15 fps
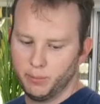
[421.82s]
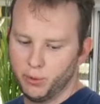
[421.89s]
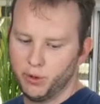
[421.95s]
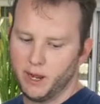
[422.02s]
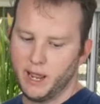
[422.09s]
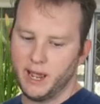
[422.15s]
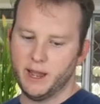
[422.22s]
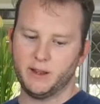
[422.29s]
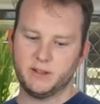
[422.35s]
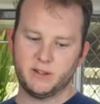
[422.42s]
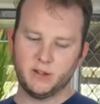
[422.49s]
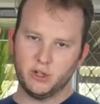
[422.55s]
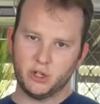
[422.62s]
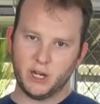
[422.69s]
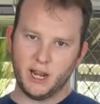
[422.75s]
put our
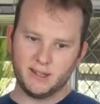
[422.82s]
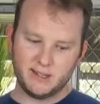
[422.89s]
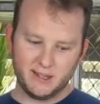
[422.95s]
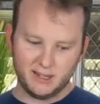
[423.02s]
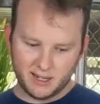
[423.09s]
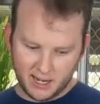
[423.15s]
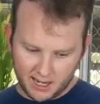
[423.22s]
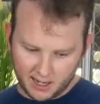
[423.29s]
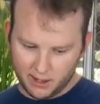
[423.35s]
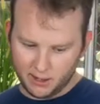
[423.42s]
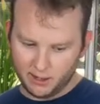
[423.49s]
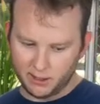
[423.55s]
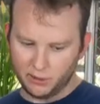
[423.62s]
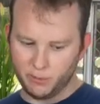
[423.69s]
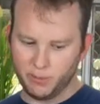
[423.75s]
sausage casings in
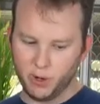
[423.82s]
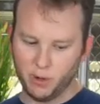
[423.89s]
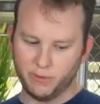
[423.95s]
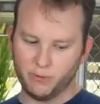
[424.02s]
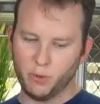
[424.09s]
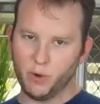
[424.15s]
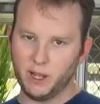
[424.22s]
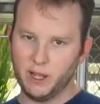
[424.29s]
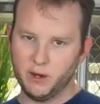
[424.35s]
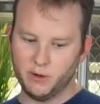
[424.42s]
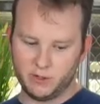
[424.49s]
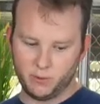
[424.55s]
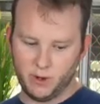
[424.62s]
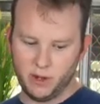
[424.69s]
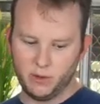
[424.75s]
a little bowl of water here
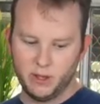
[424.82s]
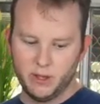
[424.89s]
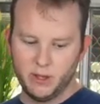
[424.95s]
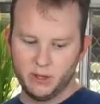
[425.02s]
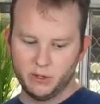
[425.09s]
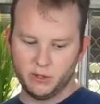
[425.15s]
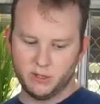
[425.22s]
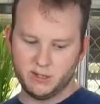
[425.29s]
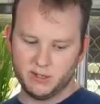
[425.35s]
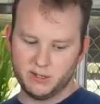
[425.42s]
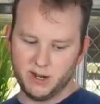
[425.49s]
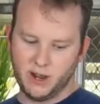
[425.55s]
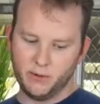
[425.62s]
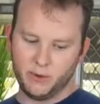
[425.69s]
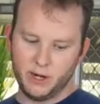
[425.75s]
as well, just to
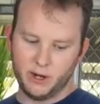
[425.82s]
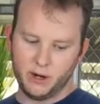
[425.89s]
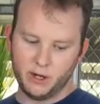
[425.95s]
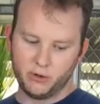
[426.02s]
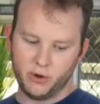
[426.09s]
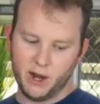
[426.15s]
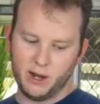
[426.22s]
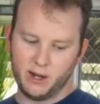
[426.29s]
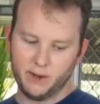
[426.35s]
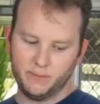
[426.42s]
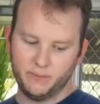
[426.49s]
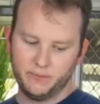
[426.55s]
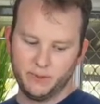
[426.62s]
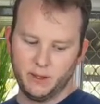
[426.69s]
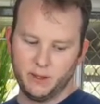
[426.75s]
start rehydrating
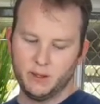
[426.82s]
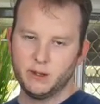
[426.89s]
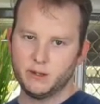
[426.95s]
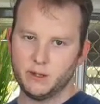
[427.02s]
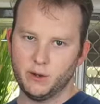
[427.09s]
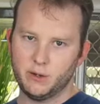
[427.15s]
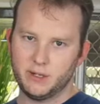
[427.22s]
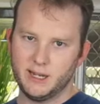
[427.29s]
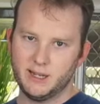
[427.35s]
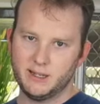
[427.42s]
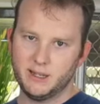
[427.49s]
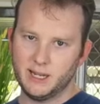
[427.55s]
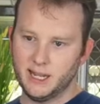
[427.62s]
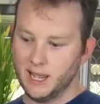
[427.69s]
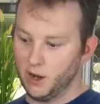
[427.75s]
so it's
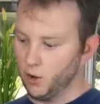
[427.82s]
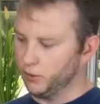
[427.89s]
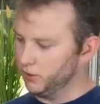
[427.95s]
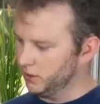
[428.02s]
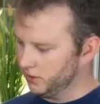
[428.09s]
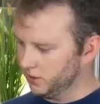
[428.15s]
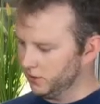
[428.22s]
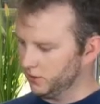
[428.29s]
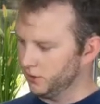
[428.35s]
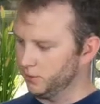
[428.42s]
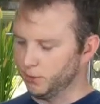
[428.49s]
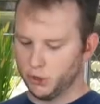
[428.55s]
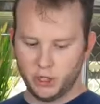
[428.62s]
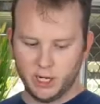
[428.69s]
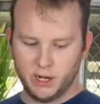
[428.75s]
easy to get onto the sausage
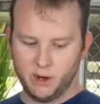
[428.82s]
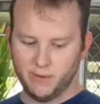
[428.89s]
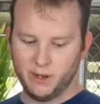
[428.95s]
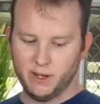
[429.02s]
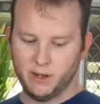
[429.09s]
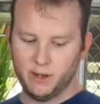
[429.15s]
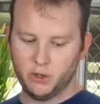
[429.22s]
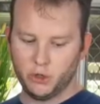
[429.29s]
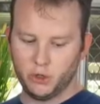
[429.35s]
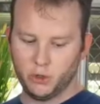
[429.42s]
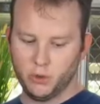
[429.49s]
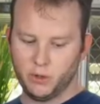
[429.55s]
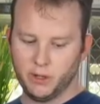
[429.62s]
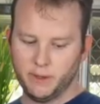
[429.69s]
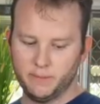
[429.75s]
machine over here
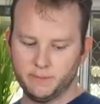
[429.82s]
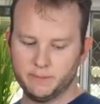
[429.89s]
shortly.